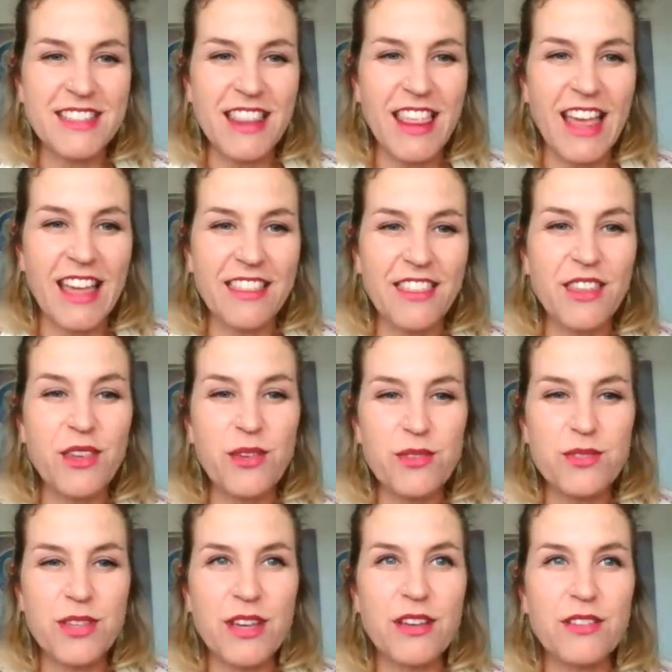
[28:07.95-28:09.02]
that the use
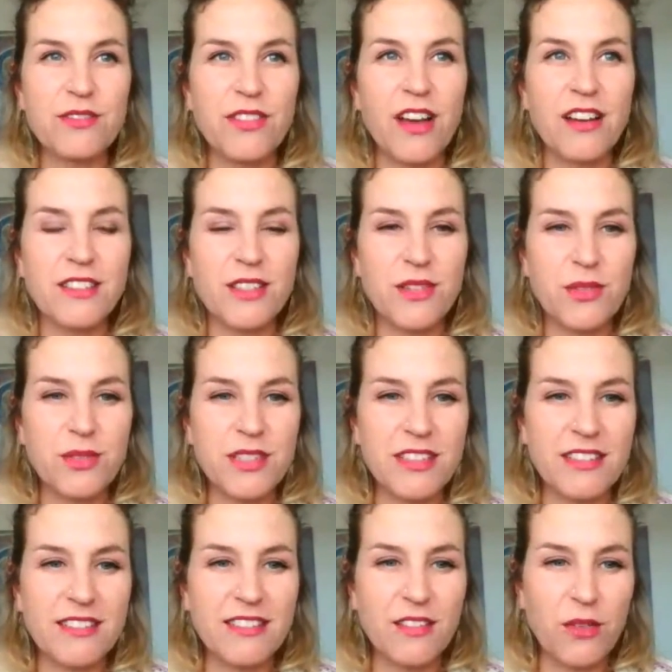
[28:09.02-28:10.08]
of
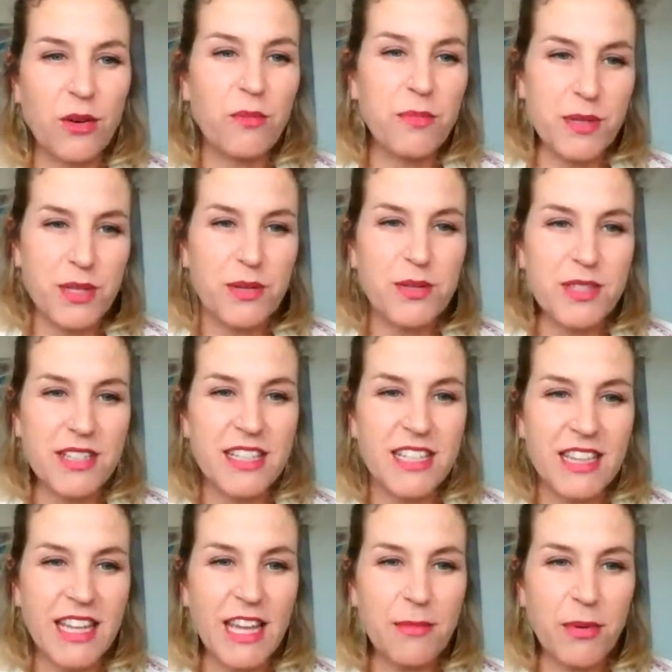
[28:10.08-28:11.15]
oxytocin or Pitocin in
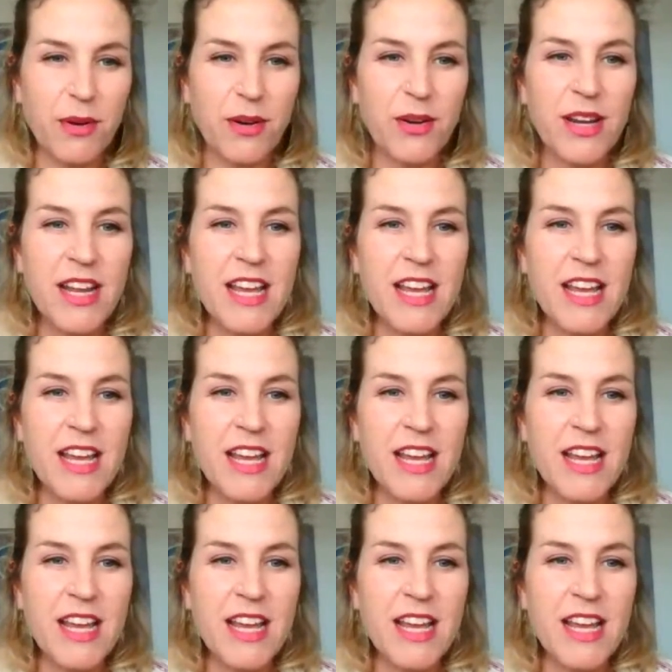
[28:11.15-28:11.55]
labor,